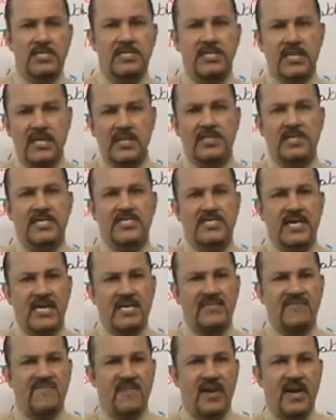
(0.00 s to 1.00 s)
till they're
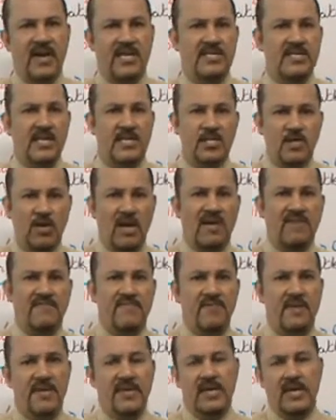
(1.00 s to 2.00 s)
satisfied that you
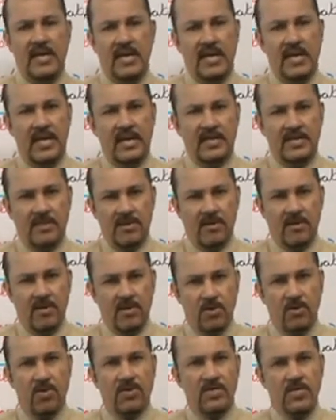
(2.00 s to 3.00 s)
have a
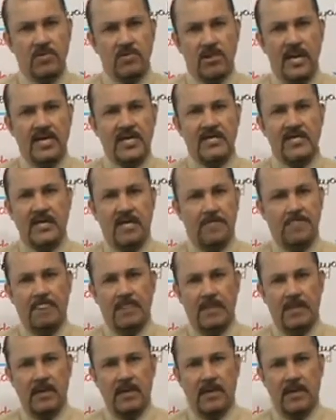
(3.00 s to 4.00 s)
good credit
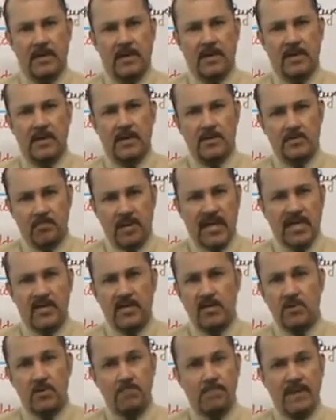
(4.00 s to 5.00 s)

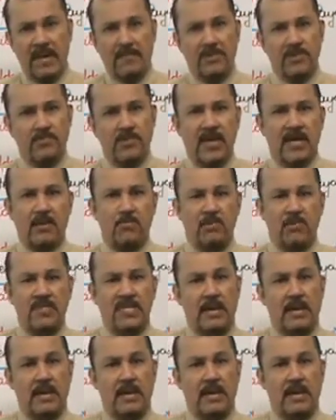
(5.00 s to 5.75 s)
record, a good payment record with